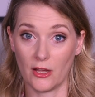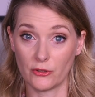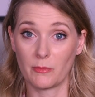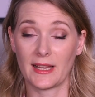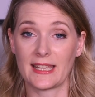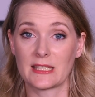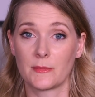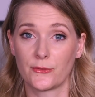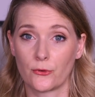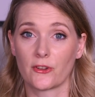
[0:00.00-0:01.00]
a
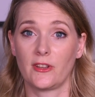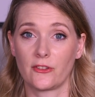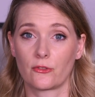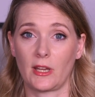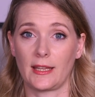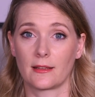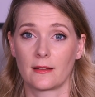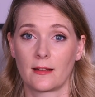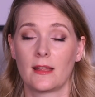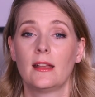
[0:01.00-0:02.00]
replacement for sunscreen.
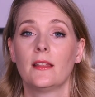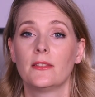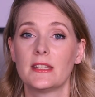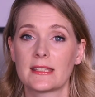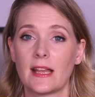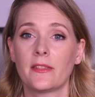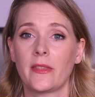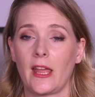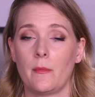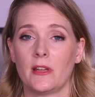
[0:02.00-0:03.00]
The
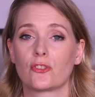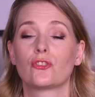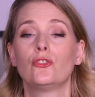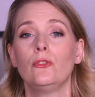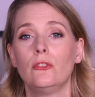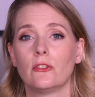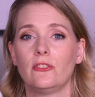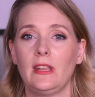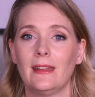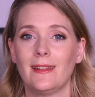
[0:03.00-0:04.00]
sun damage to your
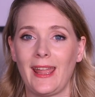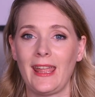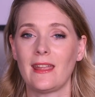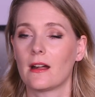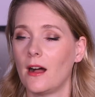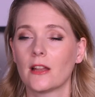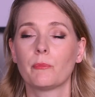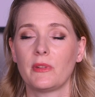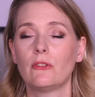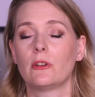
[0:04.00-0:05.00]
DNA
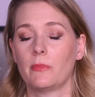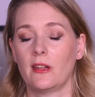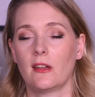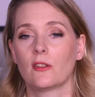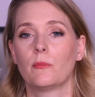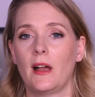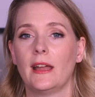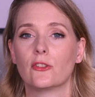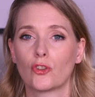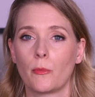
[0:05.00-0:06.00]
can't be repaired
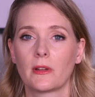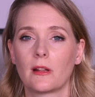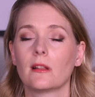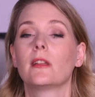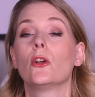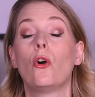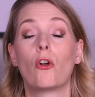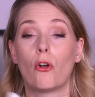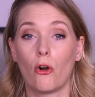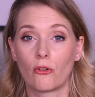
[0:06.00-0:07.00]
by topically
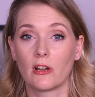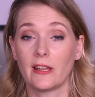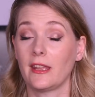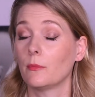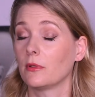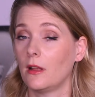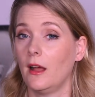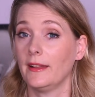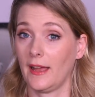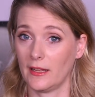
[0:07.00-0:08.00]
or orally
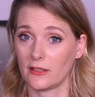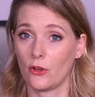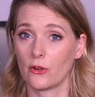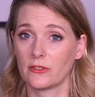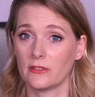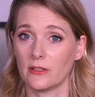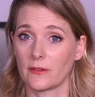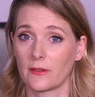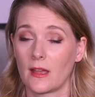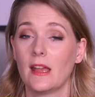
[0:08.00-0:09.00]
applied
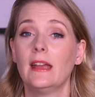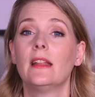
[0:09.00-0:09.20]
antioxidants.